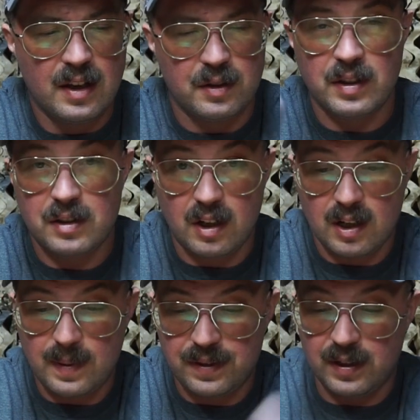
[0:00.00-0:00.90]
So let's
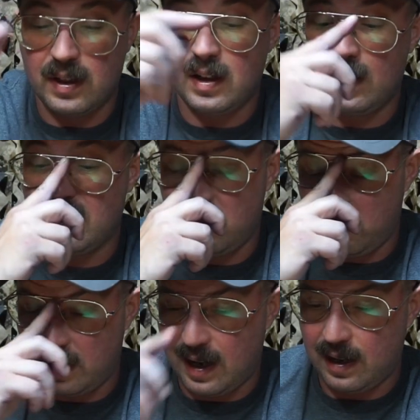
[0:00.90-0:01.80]
talk about the guns.
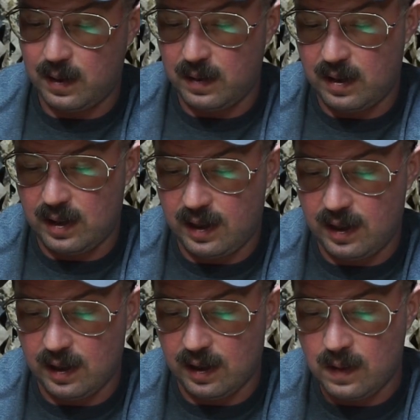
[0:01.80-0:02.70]
What we got going on
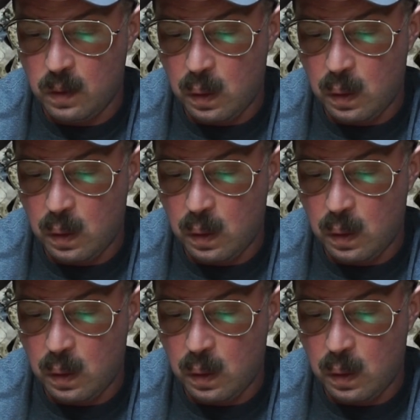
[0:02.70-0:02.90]
here?